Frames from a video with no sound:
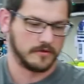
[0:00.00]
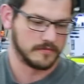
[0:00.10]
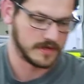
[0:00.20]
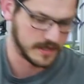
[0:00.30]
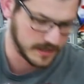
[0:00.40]
to
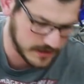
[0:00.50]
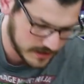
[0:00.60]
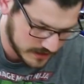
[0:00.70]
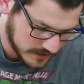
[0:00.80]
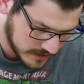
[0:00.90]
my
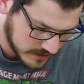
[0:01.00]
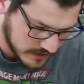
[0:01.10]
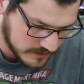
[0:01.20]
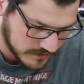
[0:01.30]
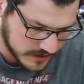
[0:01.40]

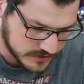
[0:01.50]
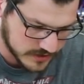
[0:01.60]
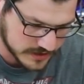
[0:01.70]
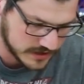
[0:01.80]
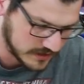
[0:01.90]

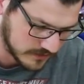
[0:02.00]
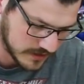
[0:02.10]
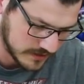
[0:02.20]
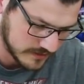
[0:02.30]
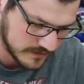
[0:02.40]
trusty
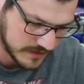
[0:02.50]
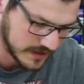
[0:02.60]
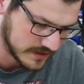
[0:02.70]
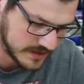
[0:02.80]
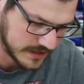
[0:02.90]
one,
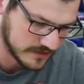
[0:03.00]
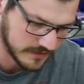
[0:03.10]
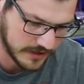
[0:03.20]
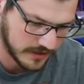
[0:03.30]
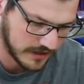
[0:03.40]
and this takes it
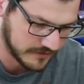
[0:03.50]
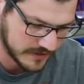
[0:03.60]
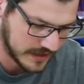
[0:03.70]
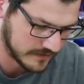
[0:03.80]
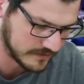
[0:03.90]
right off
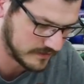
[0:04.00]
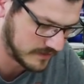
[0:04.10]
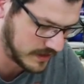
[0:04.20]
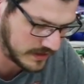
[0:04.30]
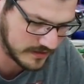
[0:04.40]
without
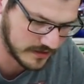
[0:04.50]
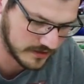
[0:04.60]
anything